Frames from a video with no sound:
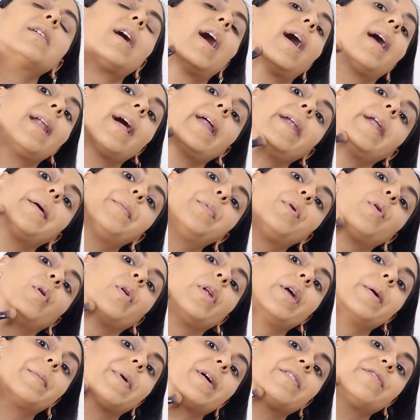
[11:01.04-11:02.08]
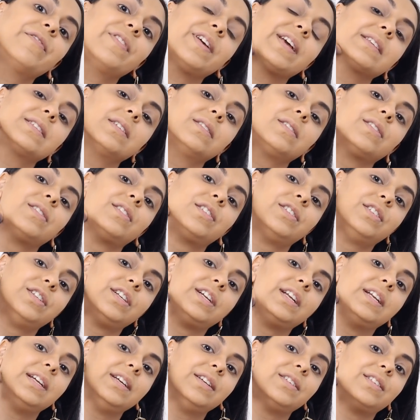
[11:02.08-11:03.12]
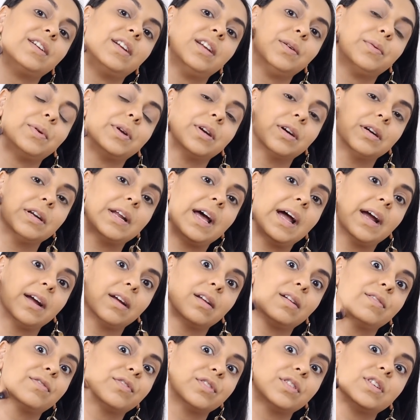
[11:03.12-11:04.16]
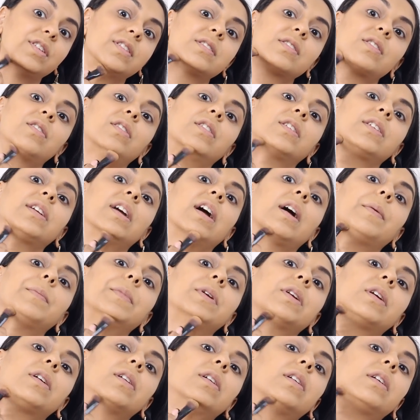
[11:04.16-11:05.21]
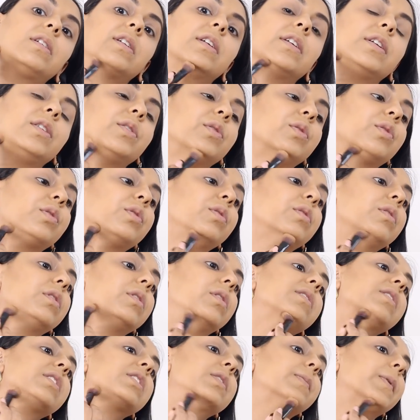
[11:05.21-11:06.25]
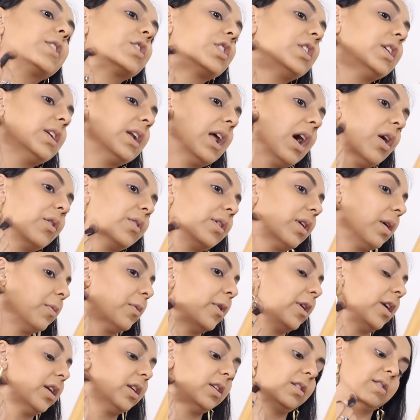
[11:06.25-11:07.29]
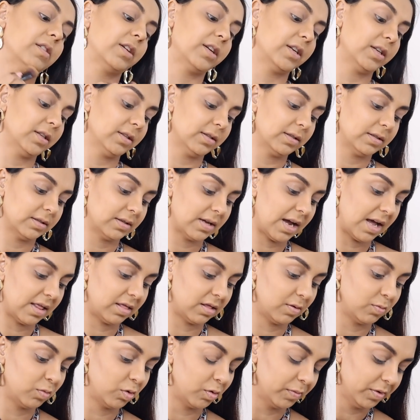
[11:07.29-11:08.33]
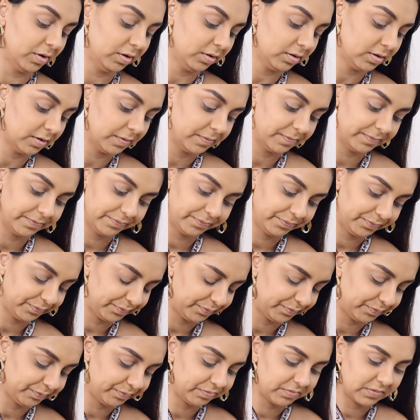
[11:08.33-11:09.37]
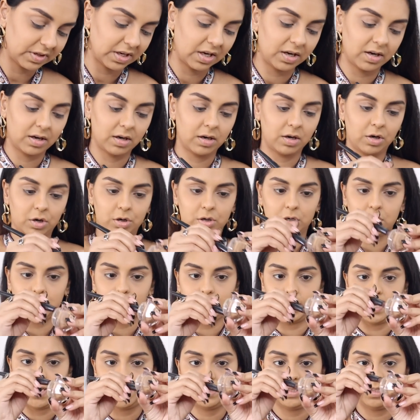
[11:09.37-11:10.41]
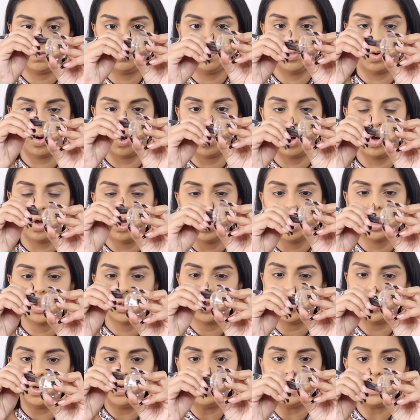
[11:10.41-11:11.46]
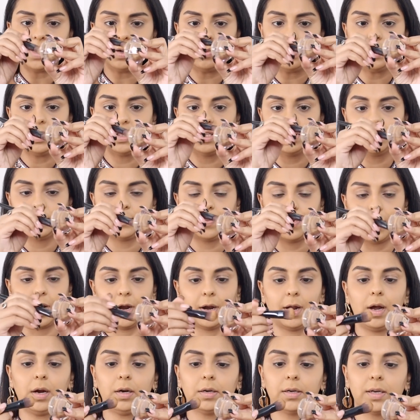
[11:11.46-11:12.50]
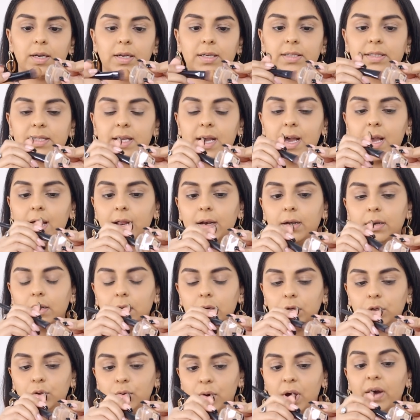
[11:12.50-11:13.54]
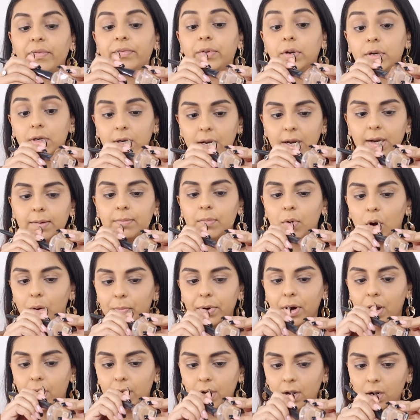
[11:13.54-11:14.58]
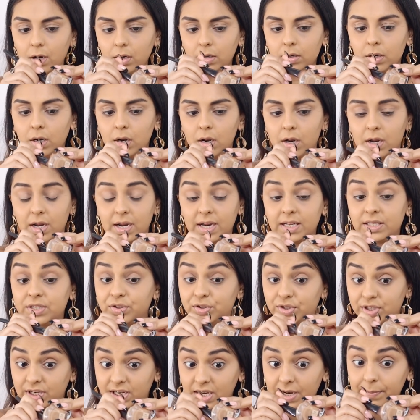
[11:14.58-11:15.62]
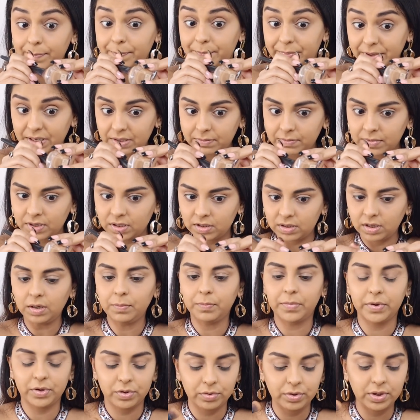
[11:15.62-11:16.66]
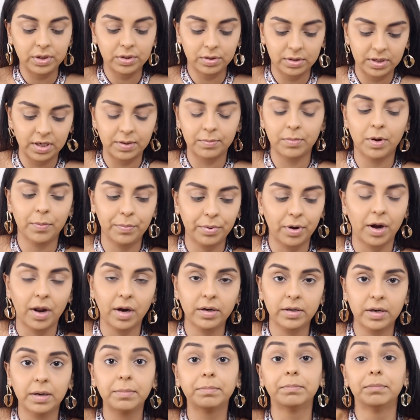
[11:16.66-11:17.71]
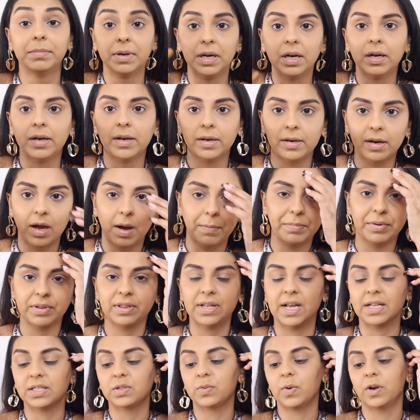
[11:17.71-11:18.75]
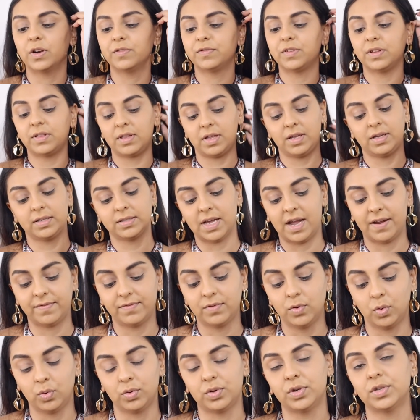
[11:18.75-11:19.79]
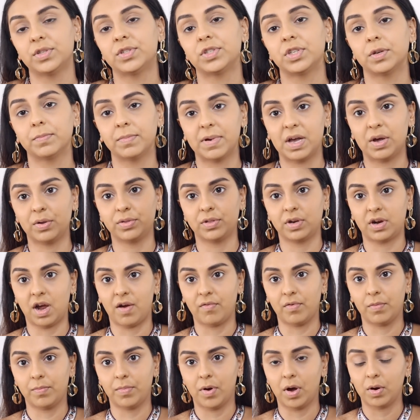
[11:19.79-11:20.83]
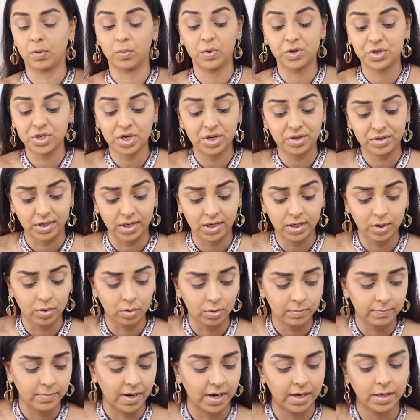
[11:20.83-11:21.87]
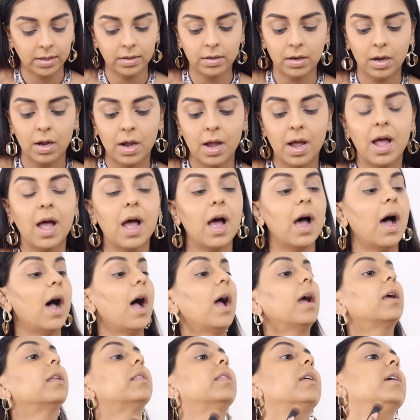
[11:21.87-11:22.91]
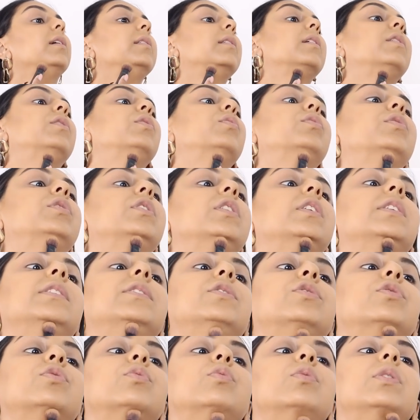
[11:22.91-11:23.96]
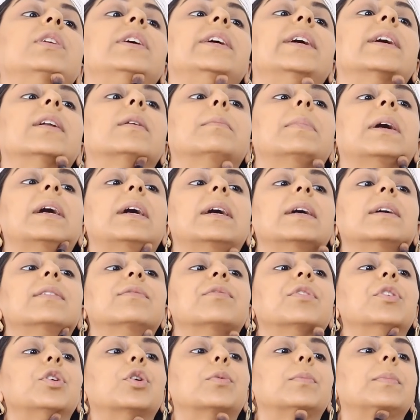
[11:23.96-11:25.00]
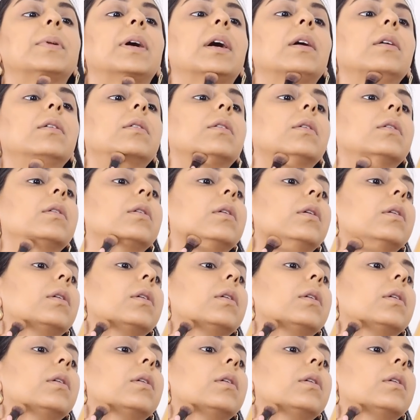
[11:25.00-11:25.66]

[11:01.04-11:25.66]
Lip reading: I'll end up holding my face at a really, really weird angle for this on camera. I know, especially now that I'm wearing earrings at the moment. Gonna take some more. The only thing with this product is that you have to take more product. It's really pigmented, but you need to take more product and build it up. That's one of the things I've noticed about the cover pot, which I really don't mind. I think that you really truly get a bang for your buck.